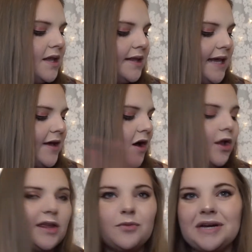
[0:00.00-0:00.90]
like
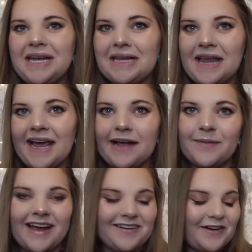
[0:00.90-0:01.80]
Hollywood glam.
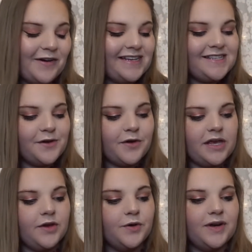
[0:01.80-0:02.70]
I don't know. It's so
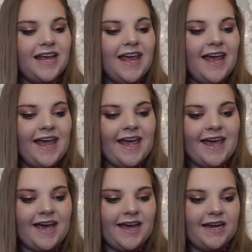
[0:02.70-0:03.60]
cute.
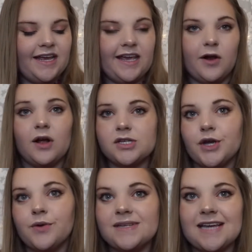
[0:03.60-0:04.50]
And here, I'll show
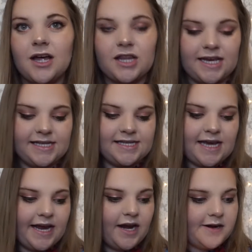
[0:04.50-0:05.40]
you what's on the
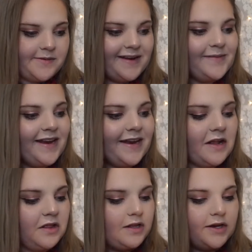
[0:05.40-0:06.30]
inside. I made it
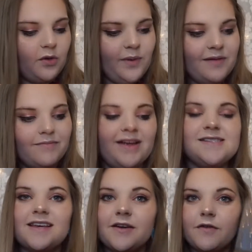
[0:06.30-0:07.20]
a little bit
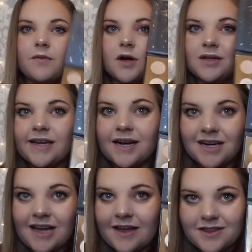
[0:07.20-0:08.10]
messy from
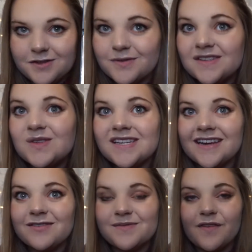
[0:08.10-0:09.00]
earlier.
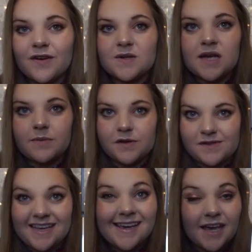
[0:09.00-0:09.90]
Today was my first time
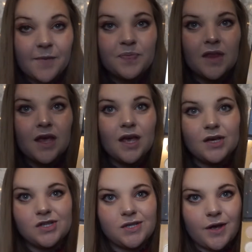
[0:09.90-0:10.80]
using it.
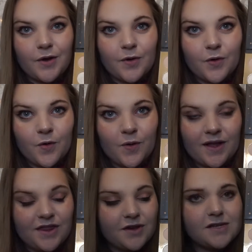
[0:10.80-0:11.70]

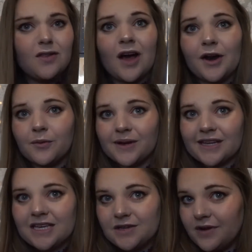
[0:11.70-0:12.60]
So there's a lot of
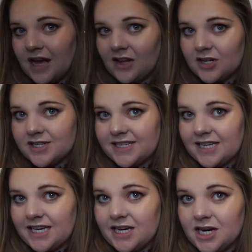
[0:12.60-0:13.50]
really cute colors in
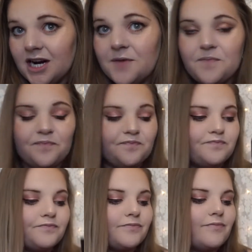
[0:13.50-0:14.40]
here
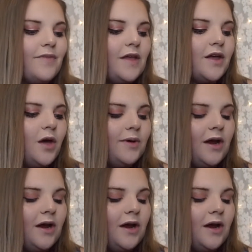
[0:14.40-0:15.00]
going